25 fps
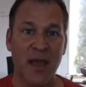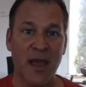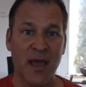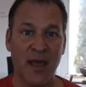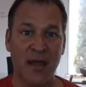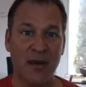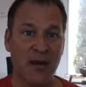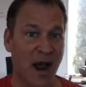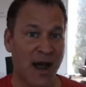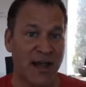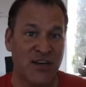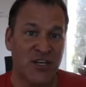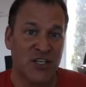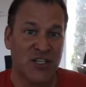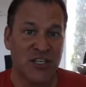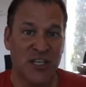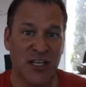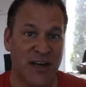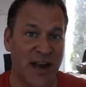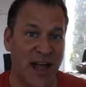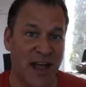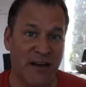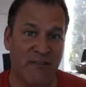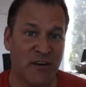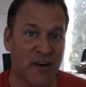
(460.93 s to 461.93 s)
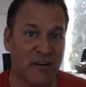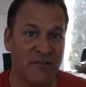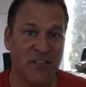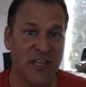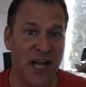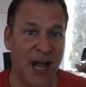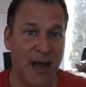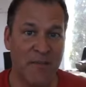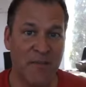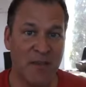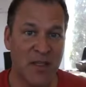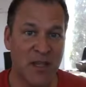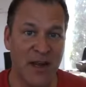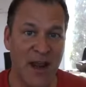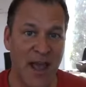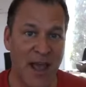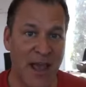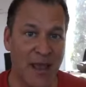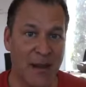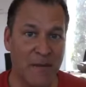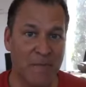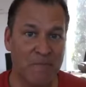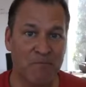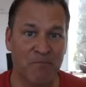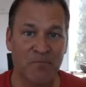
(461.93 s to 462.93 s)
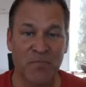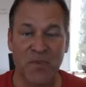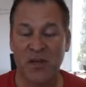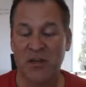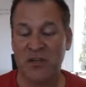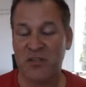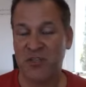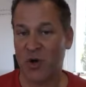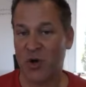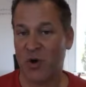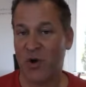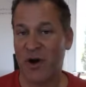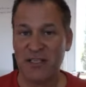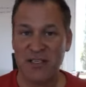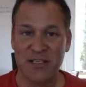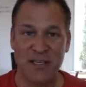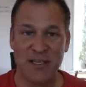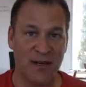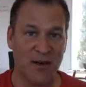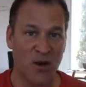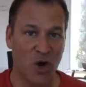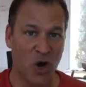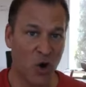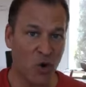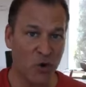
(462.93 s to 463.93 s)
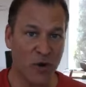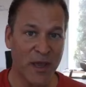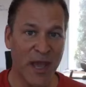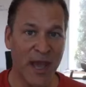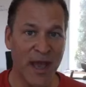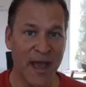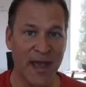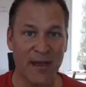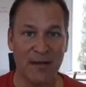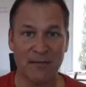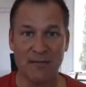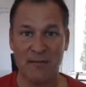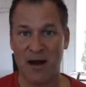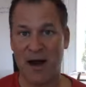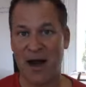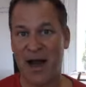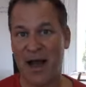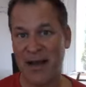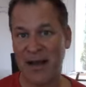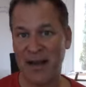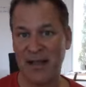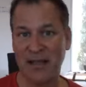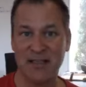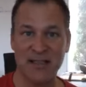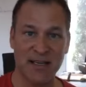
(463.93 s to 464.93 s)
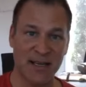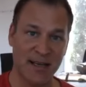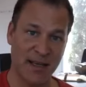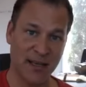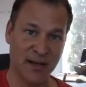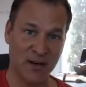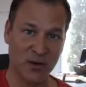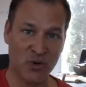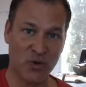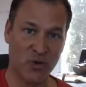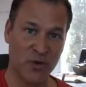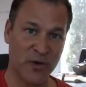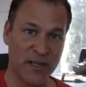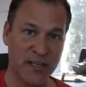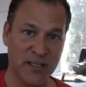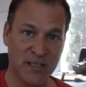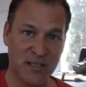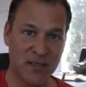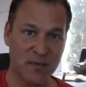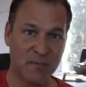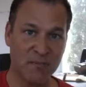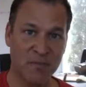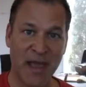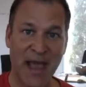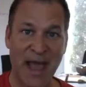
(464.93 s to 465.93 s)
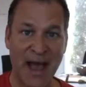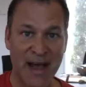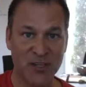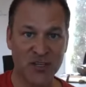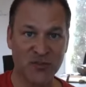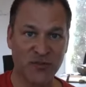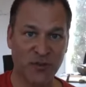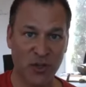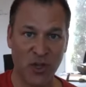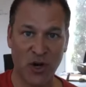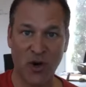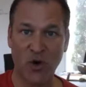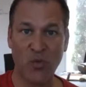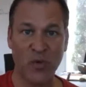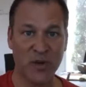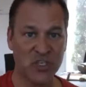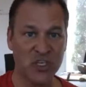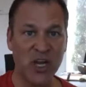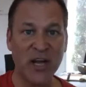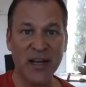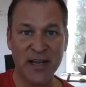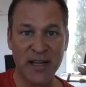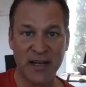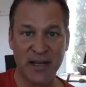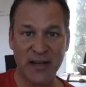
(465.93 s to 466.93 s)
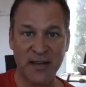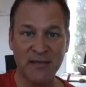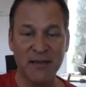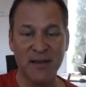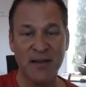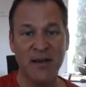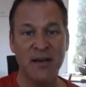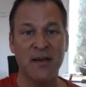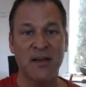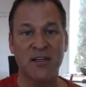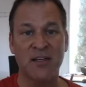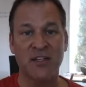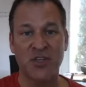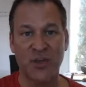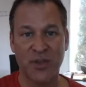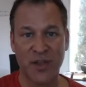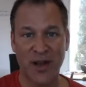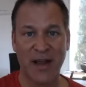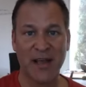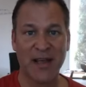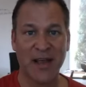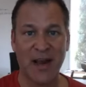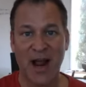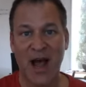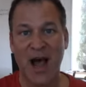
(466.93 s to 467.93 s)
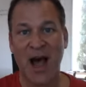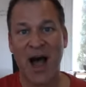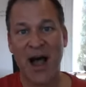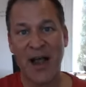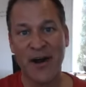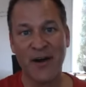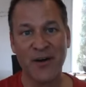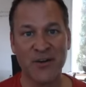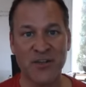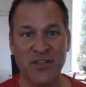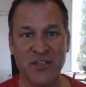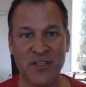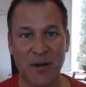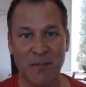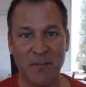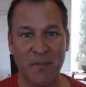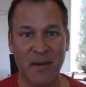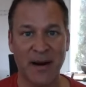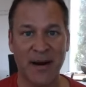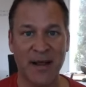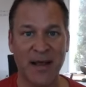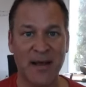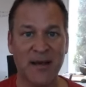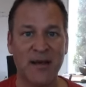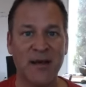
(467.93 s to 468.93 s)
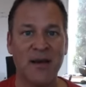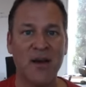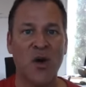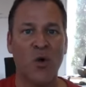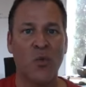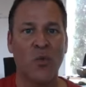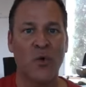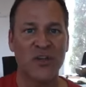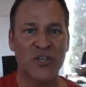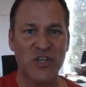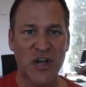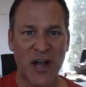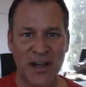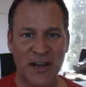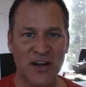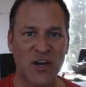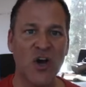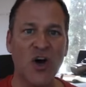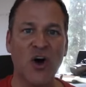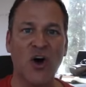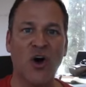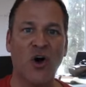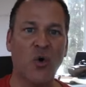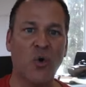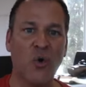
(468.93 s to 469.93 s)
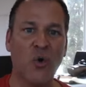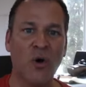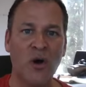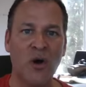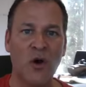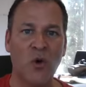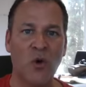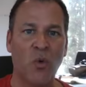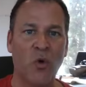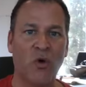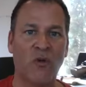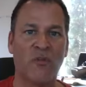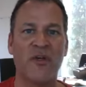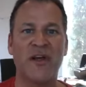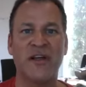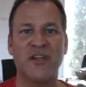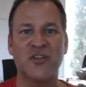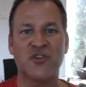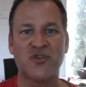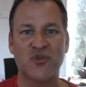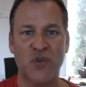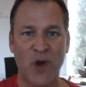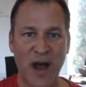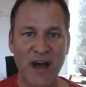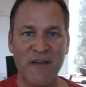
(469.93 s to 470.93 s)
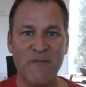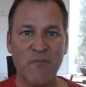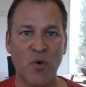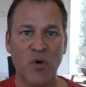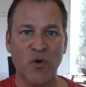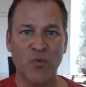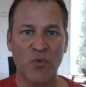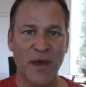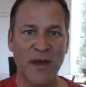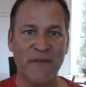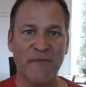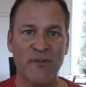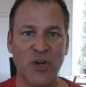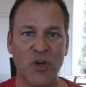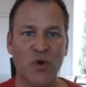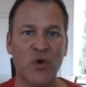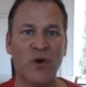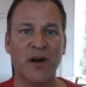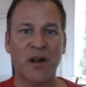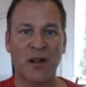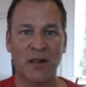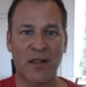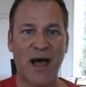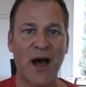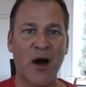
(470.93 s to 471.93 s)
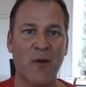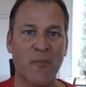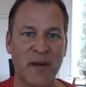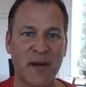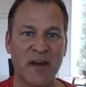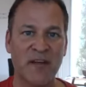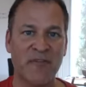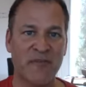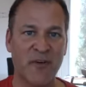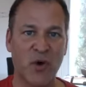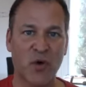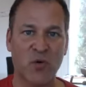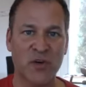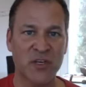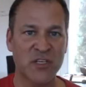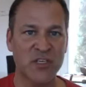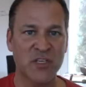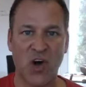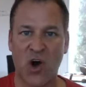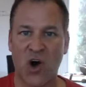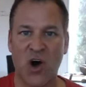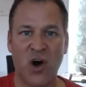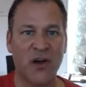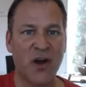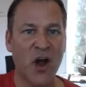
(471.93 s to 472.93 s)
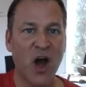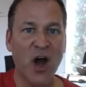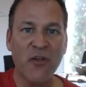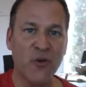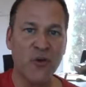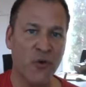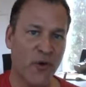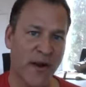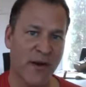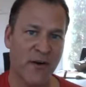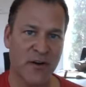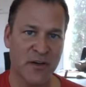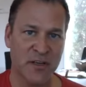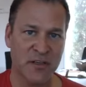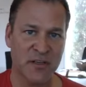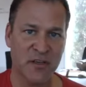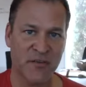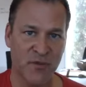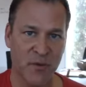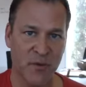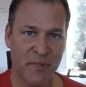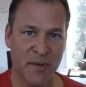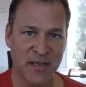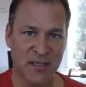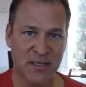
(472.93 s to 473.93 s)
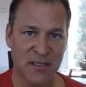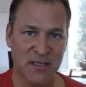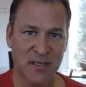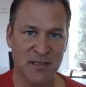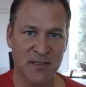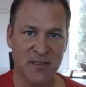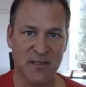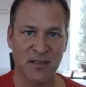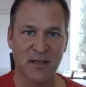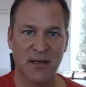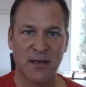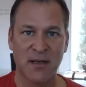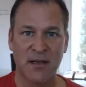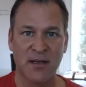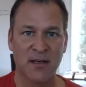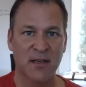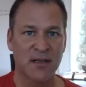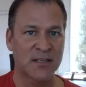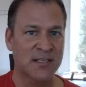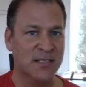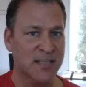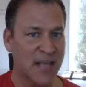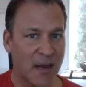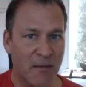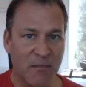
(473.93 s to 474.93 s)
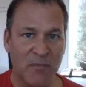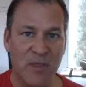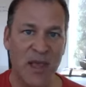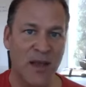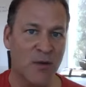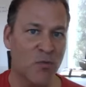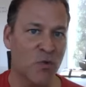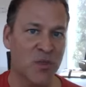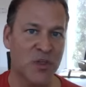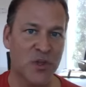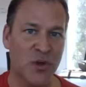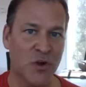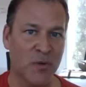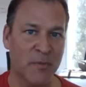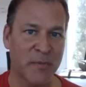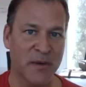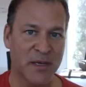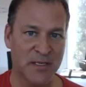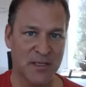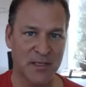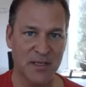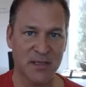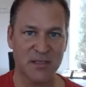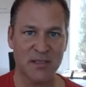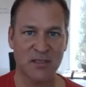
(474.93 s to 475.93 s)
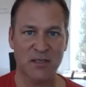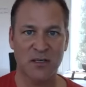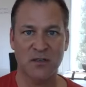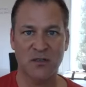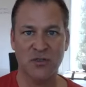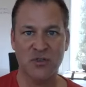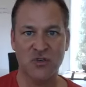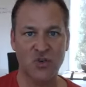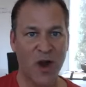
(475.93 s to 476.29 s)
And I just didn't have enough time in the day. So I said, okay, I need to increase some cash flow, which I did, so that I could hire somebody, which I know will then drive more revenue and allow me to focus on other areas of the business. Same thing with your business.